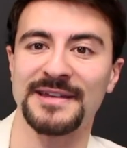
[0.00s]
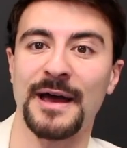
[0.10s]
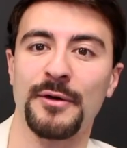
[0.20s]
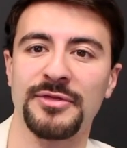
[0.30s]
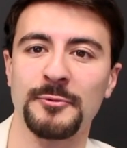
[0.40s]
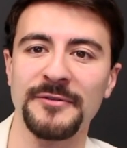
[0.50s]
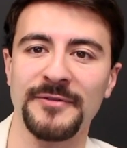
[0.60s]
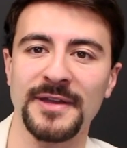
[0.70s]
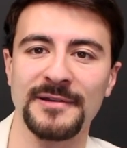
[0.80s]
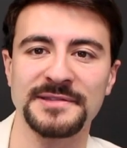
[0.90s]
to now 3
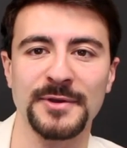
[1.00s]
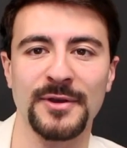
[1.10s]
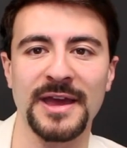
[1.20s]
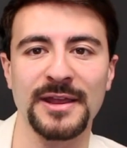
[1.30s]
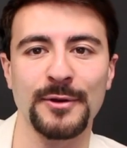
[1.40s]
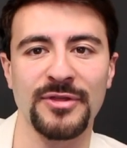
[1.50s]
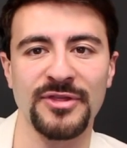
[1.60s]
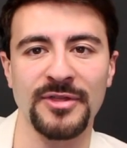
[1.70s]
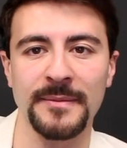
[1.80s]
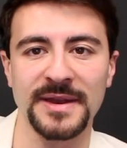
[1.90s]
fingers, but you're getting your
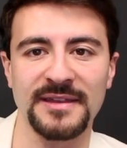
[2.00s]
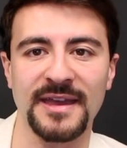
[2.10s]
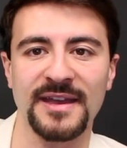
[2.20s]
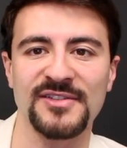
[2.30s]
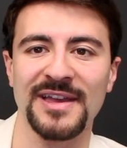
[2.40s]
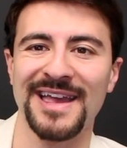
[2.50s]
thumb engaged,